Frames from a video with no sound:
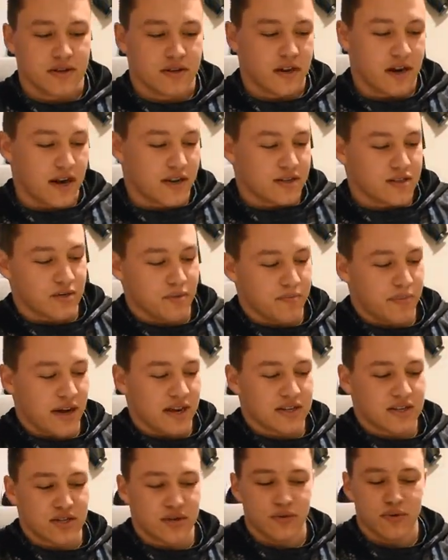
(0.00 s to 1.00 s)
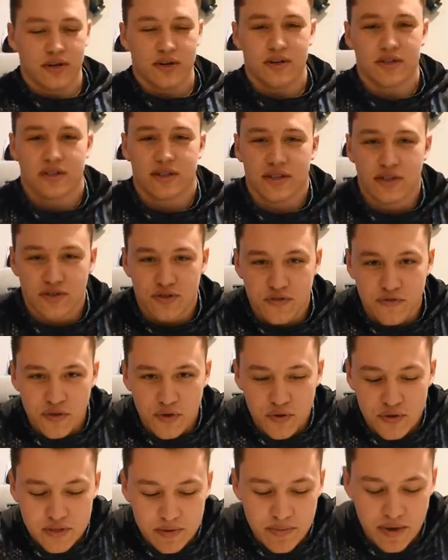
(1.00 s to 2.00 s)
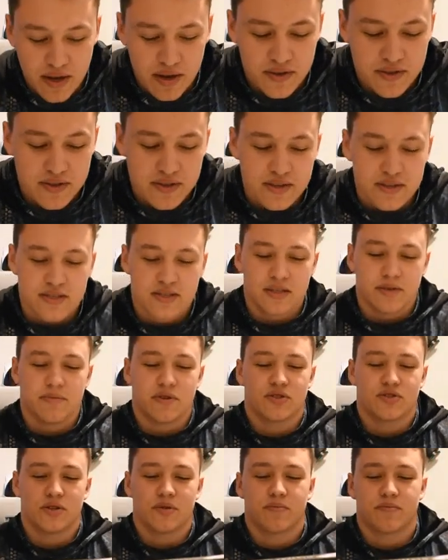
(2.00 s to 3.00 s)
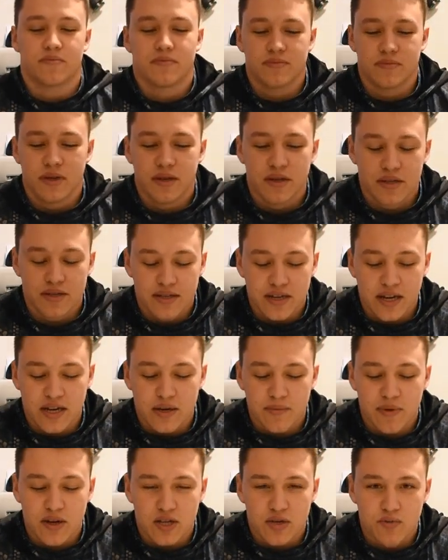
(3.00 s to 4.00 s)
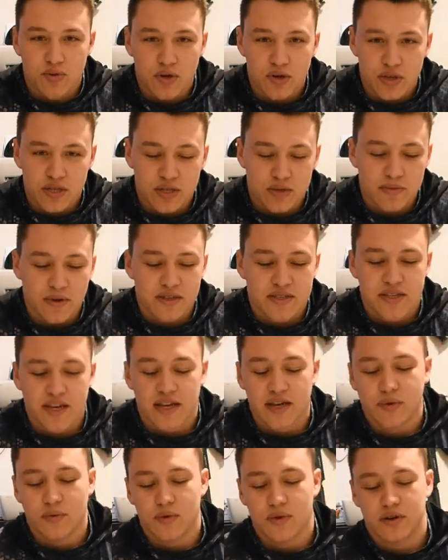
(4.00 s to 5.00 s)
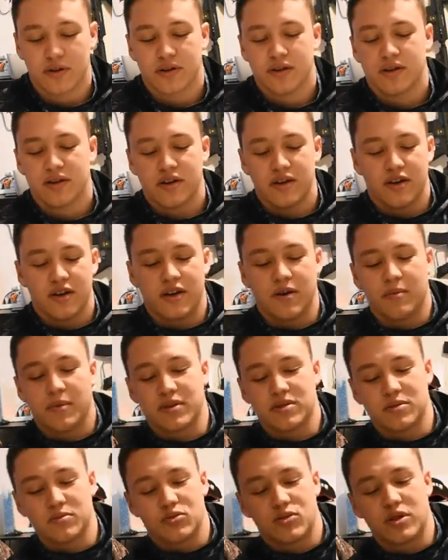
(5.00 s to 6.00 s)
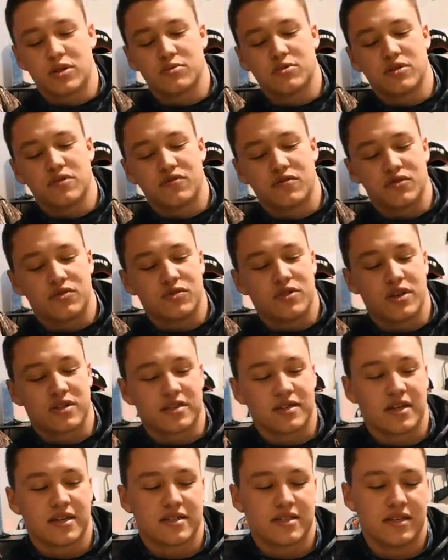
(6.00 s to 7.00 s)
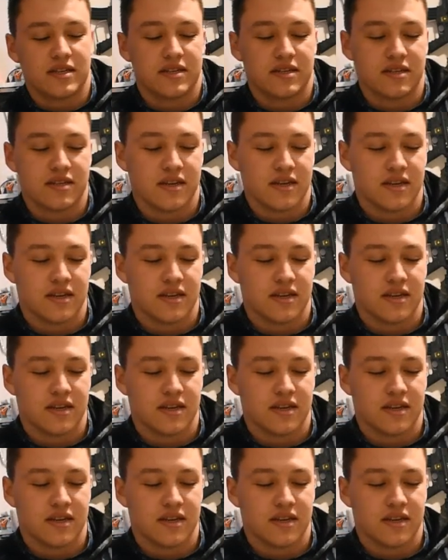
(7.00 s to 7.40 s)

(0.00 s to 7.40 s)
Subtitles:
Alright, so back to what this review is about. This is the Mystery Tackle Box Pro. This is my second one of my subscription for 2019.